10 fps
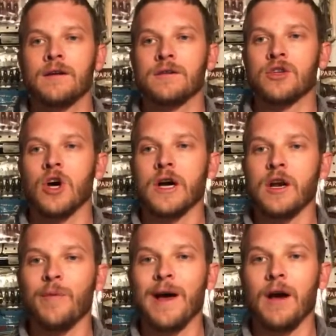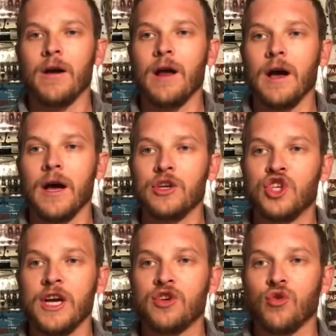talking about
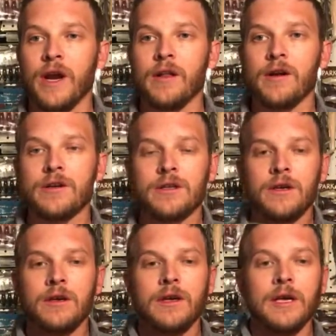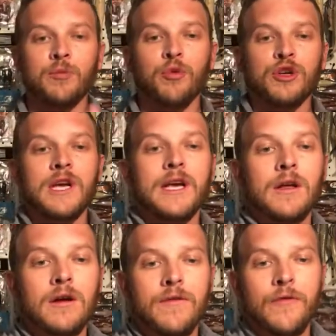jig trailers in
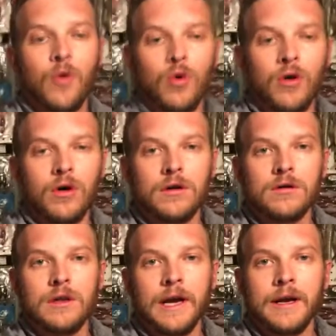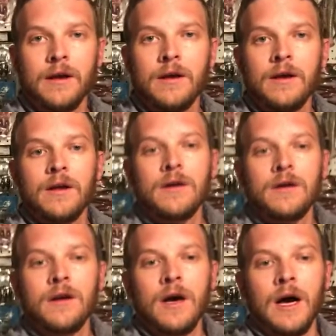particular for like
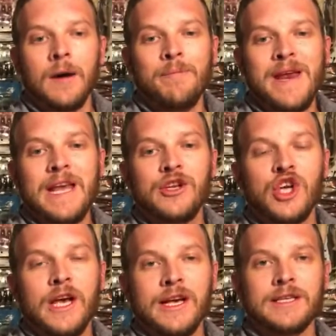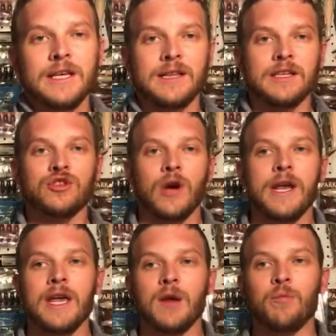mini jigs, like the Strike
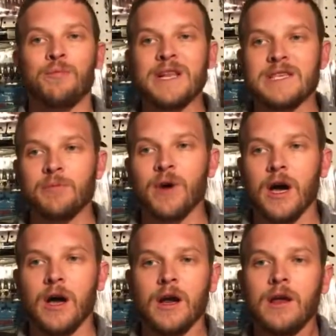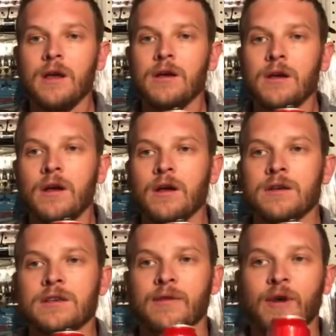King, Bitsy Bug,
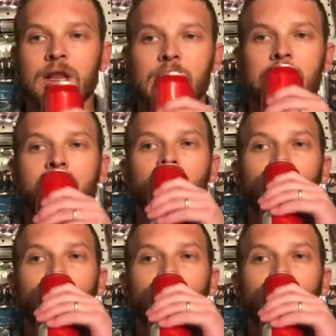stuff like that.